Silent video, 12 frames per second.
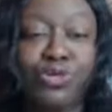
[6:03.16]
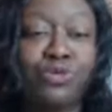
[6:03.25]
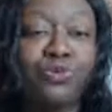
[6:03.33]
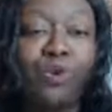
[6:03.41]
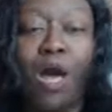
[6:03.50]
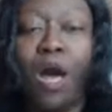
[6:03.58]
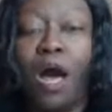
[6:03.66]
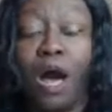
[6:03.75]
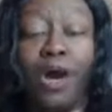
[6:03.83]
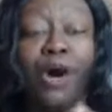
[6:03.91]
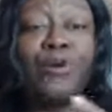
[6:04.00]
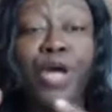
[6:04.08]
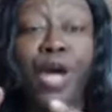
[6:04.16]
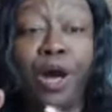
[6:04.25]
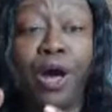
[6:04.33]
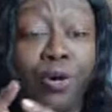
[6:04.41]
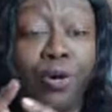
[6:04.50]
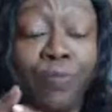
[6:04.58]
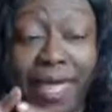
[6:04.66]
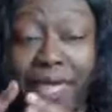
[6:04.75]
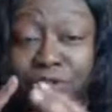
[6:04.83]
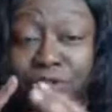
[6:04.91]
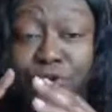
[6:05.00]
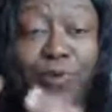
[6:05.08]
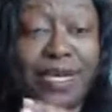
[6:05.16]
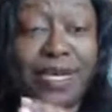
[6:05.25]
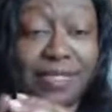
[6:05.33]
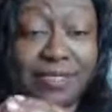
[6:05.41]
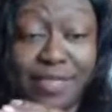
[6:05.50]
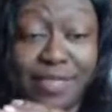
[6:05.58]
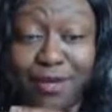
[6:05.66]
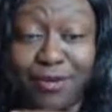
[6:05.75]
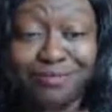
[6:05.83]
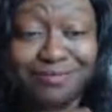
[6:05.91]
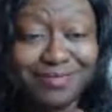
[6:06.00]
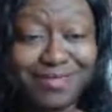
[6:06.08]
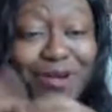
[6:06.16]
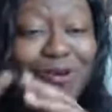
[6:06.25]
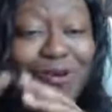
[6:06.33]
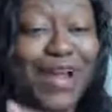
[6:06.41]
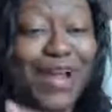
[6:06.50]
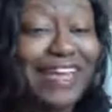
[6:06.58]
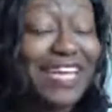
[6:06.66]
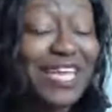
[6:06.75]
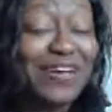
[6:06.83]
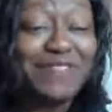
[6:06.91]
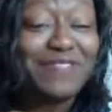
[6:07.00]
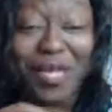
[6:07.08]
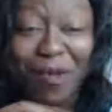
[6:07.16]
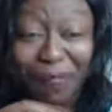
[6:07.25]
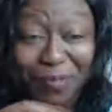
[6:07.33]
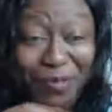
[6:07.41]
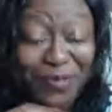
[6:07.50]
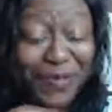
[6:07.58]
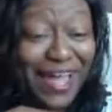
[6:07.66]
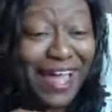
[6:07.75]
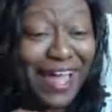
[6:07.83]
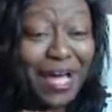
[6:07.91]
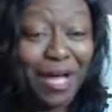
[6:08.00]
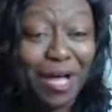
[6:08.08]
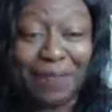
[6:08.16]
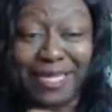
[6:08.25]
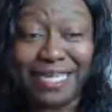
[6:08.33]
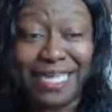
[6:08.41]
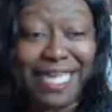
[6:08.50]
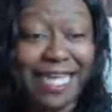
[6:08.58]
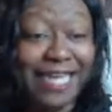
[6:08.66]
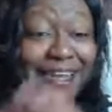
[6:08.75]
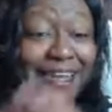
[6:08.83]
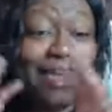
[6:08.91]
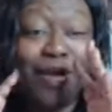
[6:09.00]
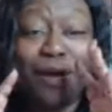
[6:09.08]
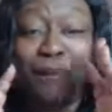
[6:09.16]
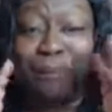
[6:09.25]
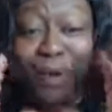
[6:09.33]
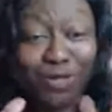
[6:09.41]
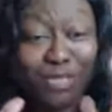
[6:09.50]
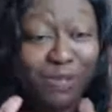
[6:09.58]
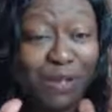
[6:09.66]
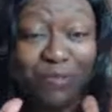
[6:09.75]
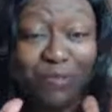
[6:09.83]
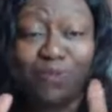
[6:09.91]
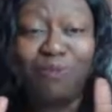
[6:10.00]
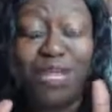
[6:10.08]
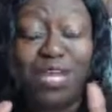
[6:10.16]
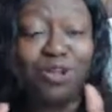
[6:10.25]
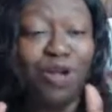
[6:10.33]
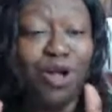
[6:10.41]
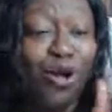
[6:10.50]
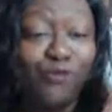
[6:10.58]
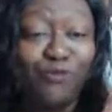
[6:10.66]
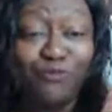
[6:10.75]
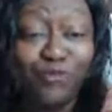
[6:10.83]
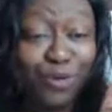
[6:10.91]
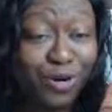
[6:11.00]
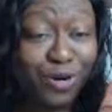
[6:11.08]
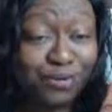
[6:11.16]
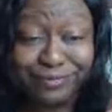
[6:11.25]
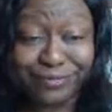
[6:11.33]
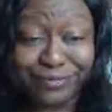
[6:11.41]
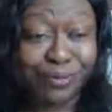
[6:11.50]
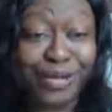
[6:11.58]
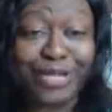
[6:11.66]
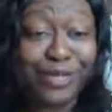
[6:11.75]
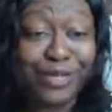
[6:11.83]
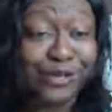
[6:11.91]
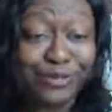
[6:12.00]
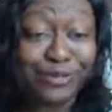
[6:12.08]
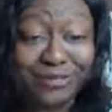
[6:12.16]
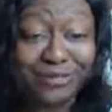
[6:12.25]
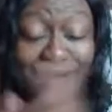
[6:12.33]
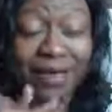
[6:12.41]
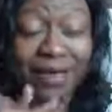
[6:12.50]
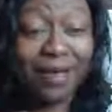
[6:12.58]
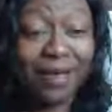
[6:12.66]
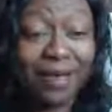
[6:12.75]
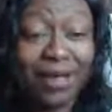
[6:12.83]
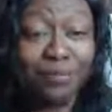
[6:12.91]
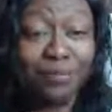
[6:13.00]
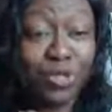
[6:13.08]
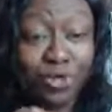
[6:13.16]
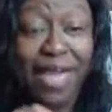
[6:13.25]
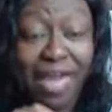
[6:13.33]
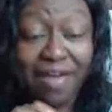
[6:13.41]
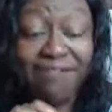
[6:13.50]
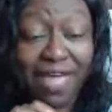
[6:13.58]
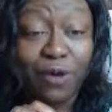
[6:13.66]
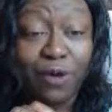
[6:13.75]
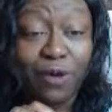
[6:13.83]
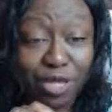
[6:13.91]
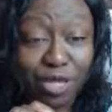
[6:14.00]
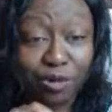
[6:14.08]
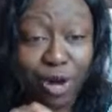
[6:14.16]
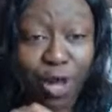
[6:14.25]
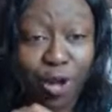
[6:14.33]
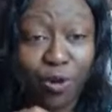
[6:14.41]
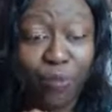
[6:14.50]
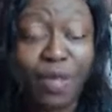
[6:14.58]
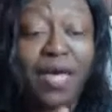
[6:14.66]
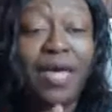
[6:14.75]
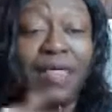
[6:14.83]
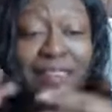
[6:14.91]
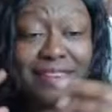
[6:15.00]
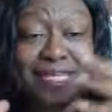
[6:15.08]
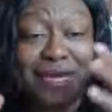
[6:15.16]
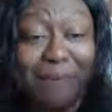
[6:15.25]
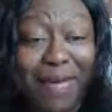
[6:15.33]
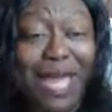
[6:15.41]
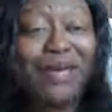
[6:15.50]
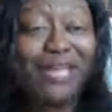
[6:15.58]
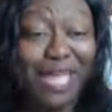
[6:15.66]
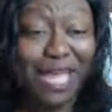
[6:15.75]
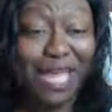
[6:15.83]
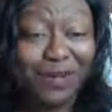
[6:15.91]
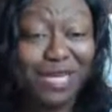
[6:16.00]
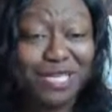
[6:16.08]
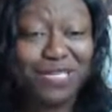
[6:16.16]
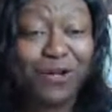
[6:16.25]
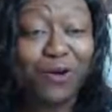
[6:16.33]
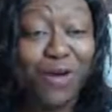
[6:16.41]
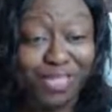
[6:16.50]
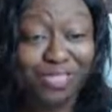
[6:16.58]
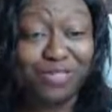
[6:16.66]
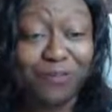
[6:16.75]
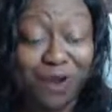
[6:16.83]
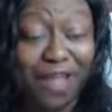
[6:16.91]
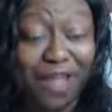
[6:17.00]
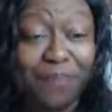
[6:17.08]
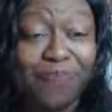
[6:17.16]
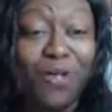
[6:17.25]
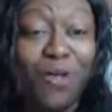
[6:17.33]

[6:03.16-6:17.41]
who own a home and you're ready to sell, great, love to help you. Again, most people, if you've been in your home for 3 years, you have equity in your home. The amount of equity is the question, right?